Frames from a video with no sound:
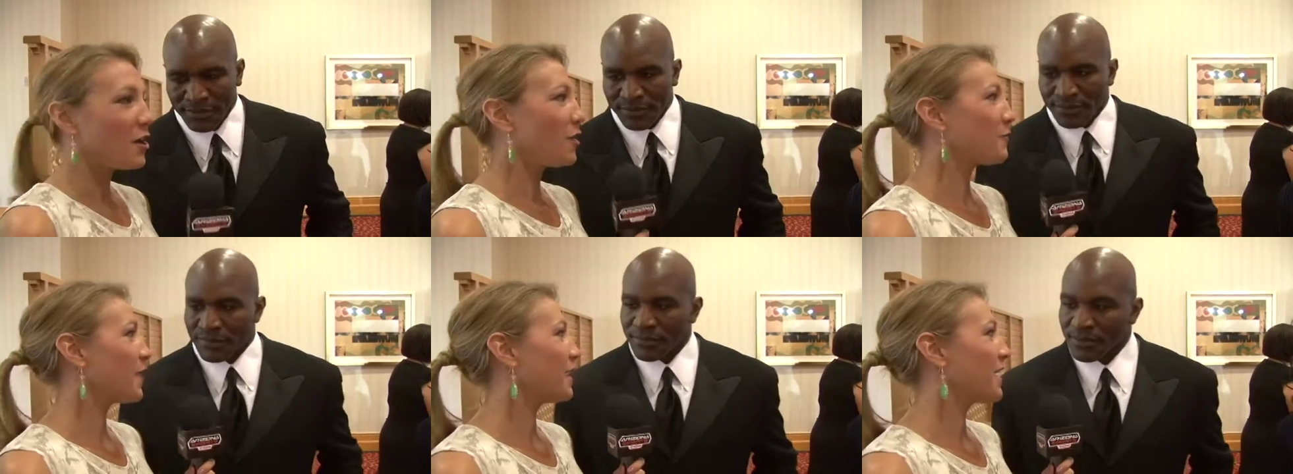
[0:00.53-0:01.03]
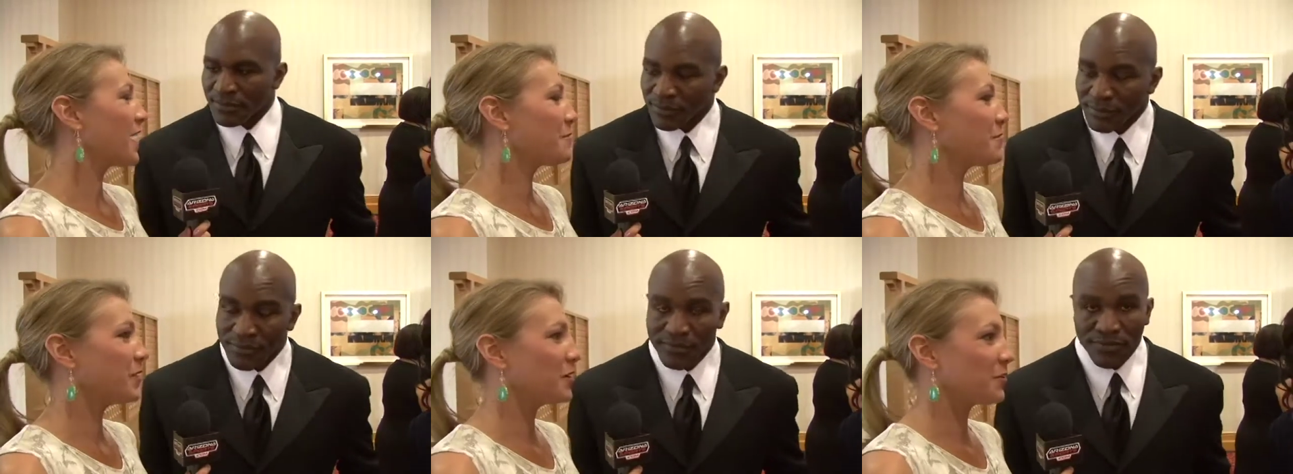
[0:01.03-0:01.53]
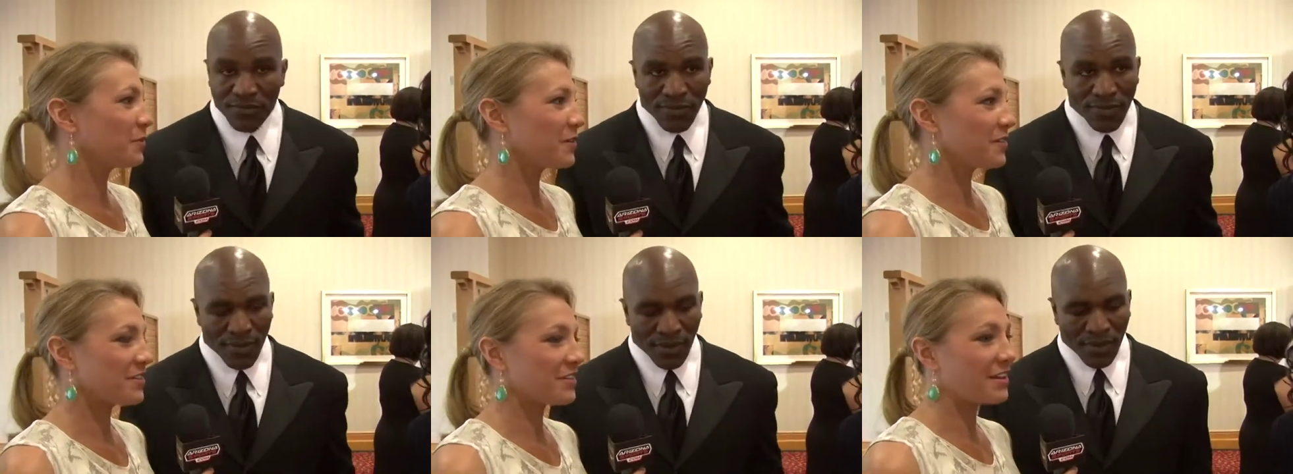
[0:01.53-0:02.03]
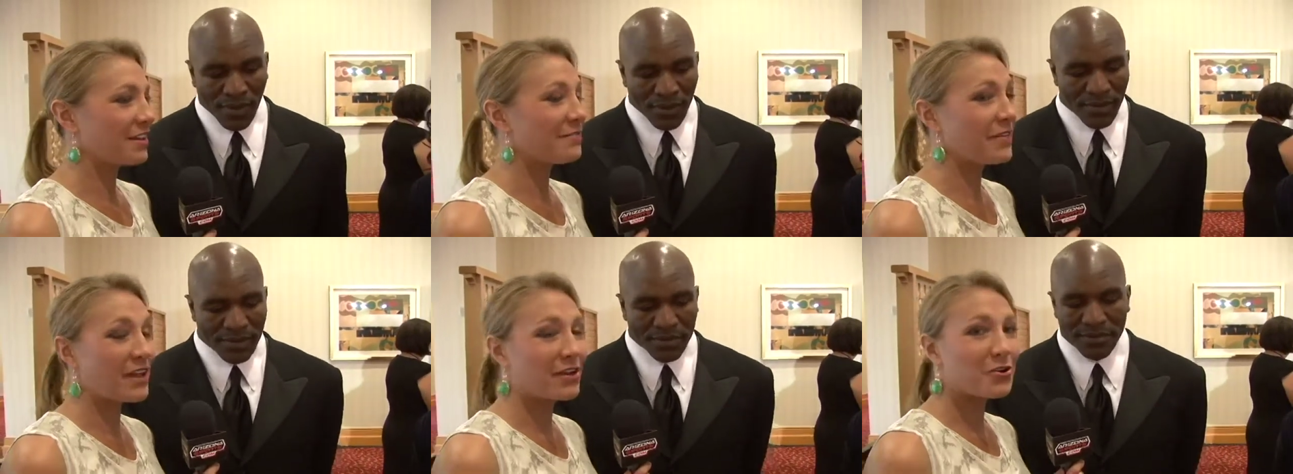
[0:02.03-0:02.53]
Speaker 1: All right, I'm here with
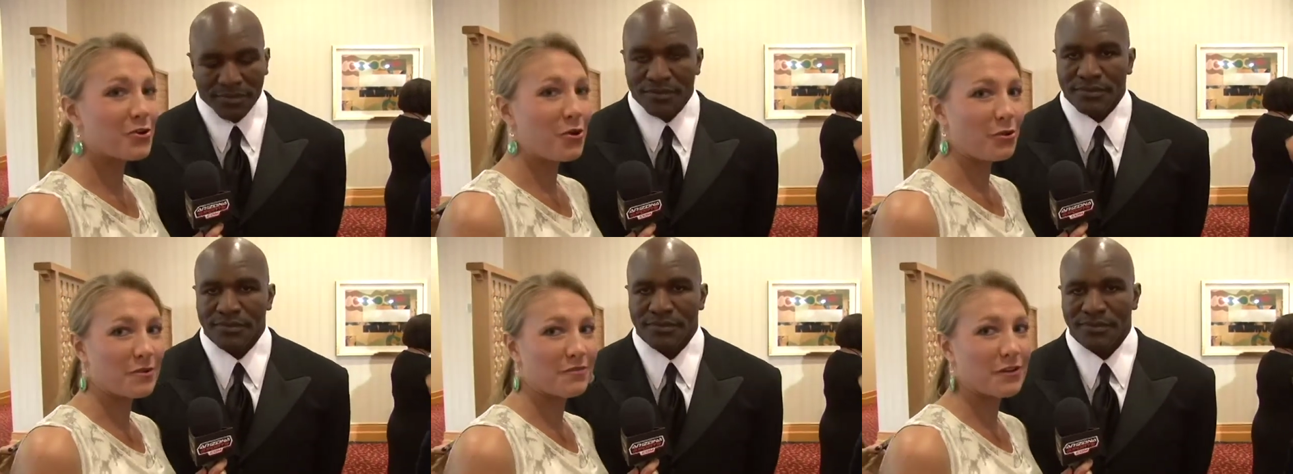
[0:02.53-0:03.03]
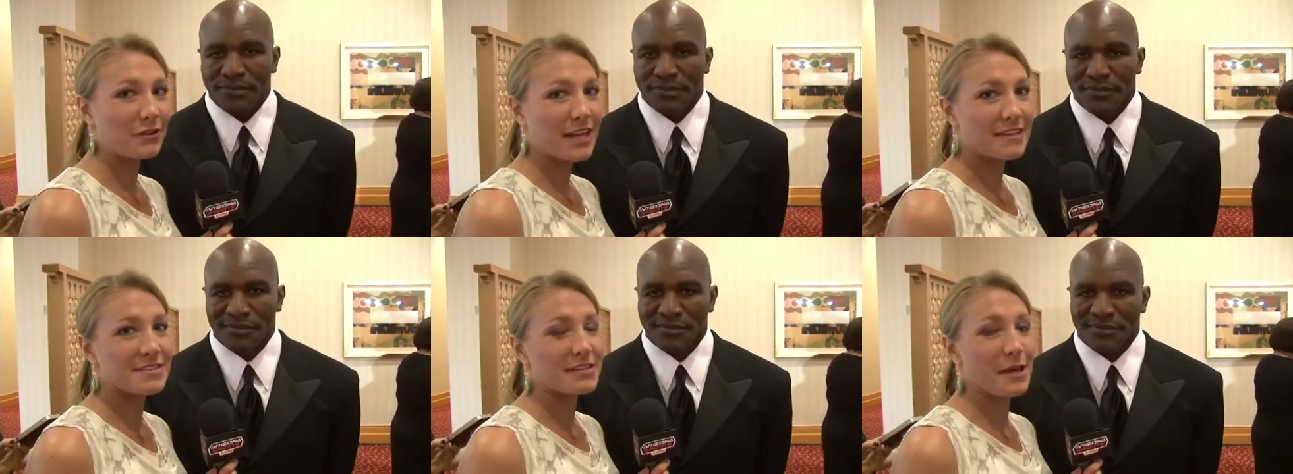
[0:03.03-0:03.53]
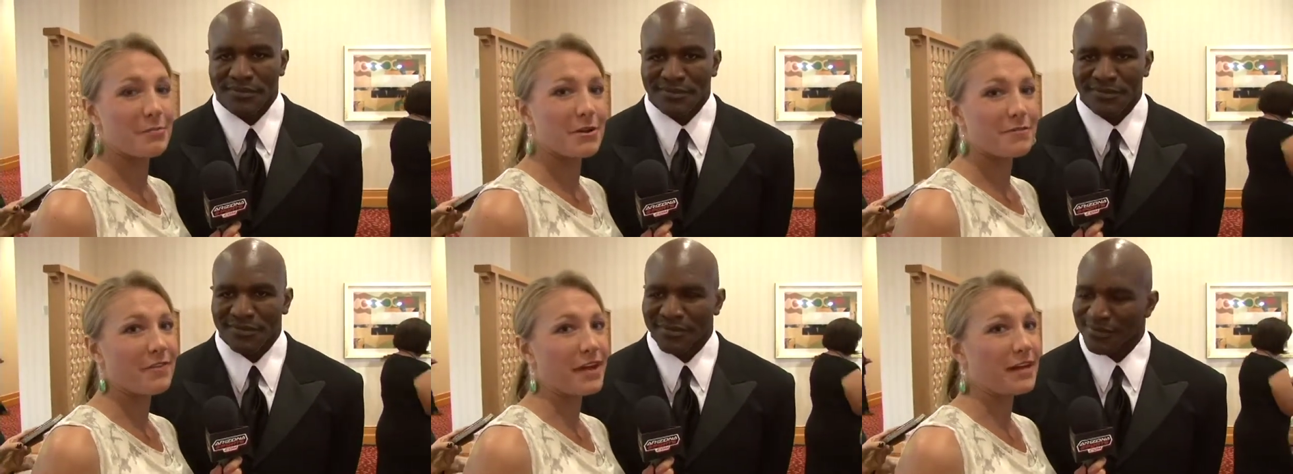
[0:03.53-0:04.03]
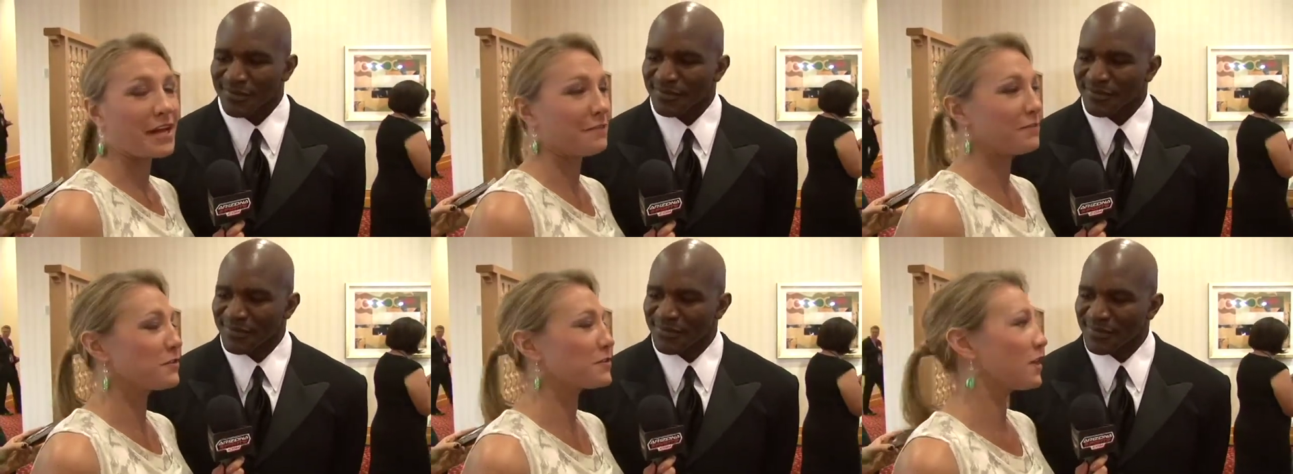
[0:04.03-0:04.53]
Evander Holyfield at Celebrity Fight
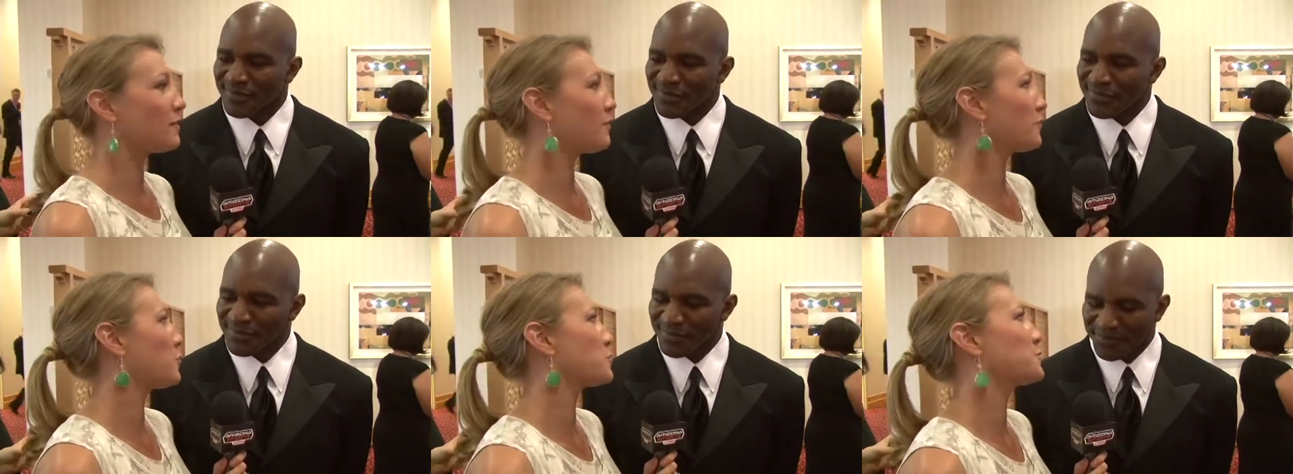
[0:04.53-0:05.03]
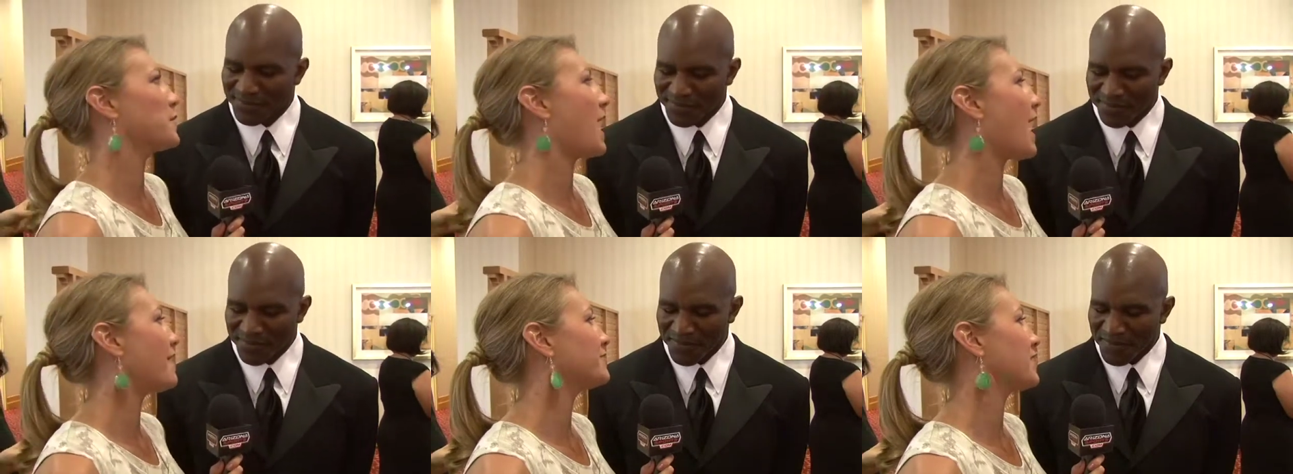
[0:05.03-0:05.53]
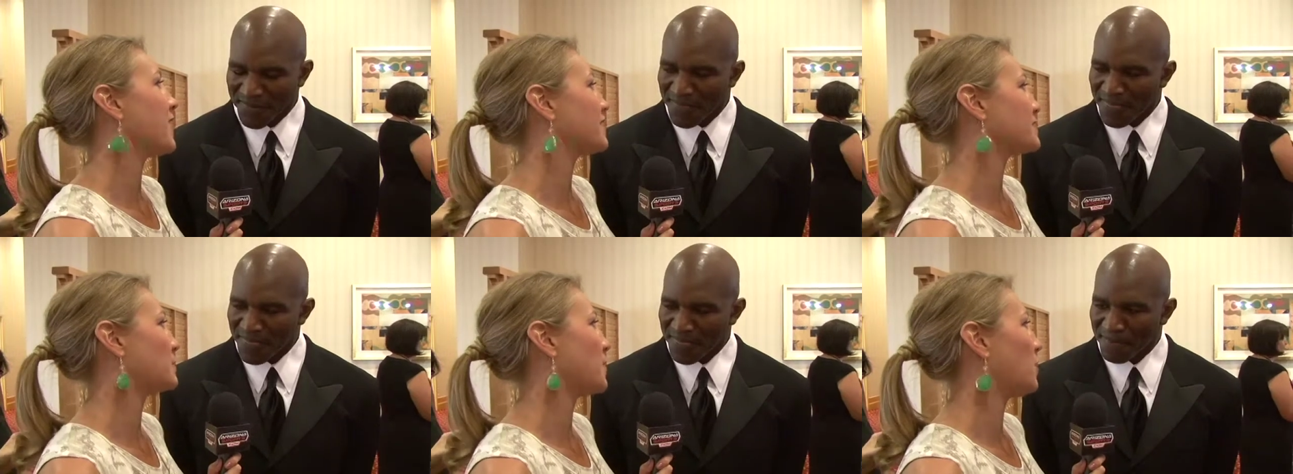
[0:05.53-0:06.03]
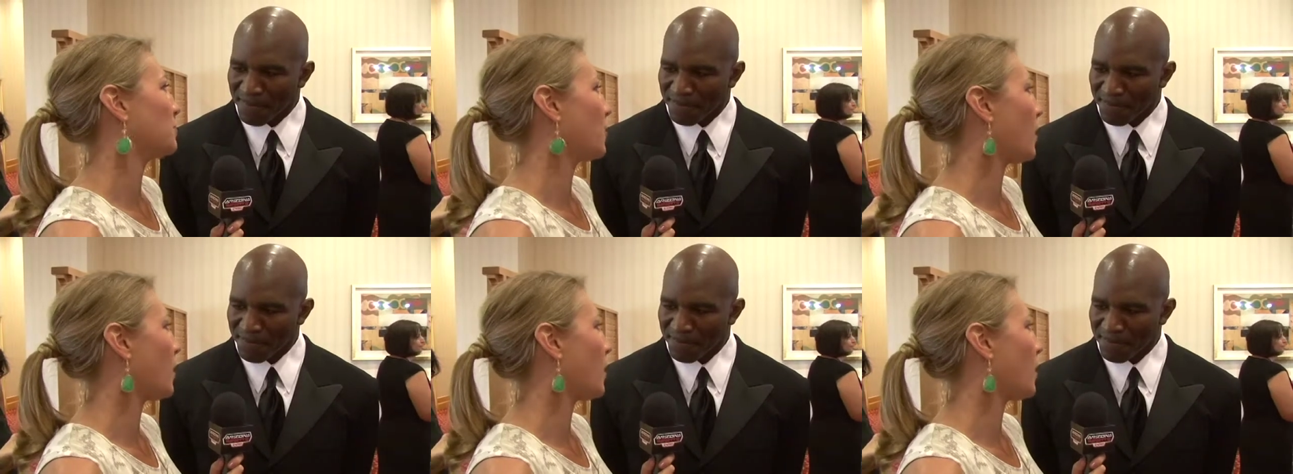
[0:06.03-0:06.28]
Night. First off, of course, we have to ask about